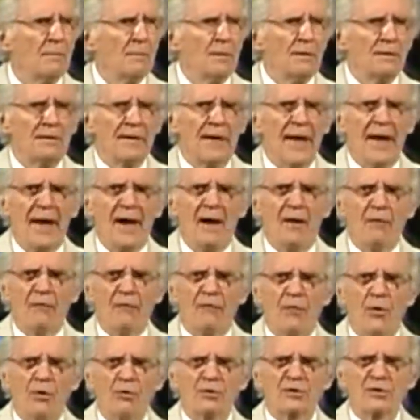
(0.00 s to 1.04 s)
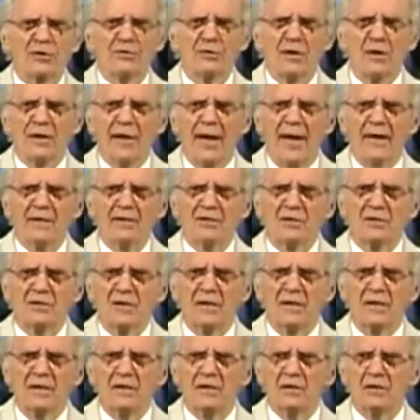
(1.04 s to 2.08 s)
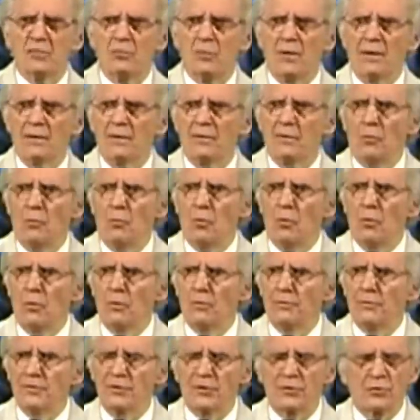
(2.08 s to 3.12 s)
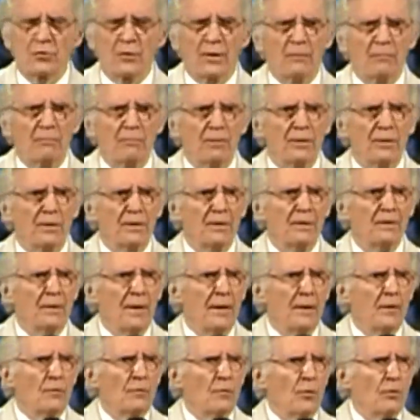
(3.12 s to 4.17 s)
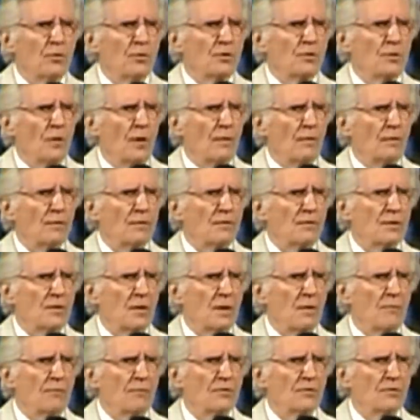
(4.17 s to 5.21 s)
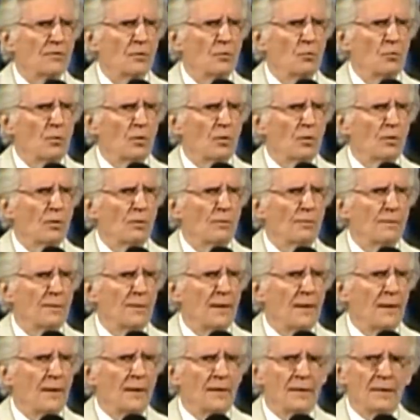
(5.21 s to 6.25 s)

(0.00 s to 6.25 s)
But now, folks, in the last days, when the world is trembling and gross darkness covers the world,